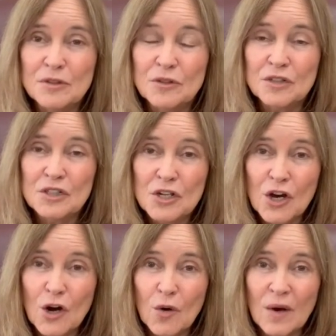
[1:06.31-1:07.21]
you can
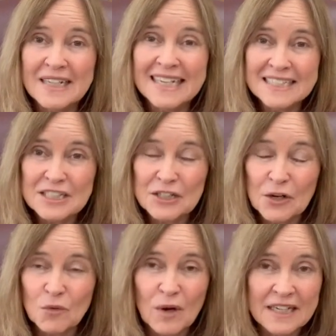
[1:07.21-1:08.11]
know and get to
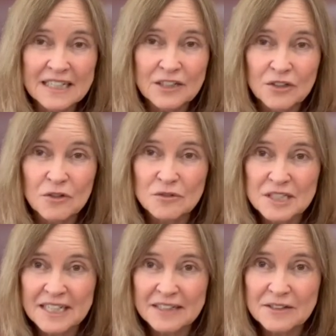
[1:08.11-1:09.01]
know right in your own
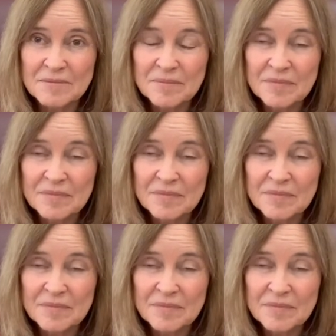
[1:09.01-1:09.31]
town.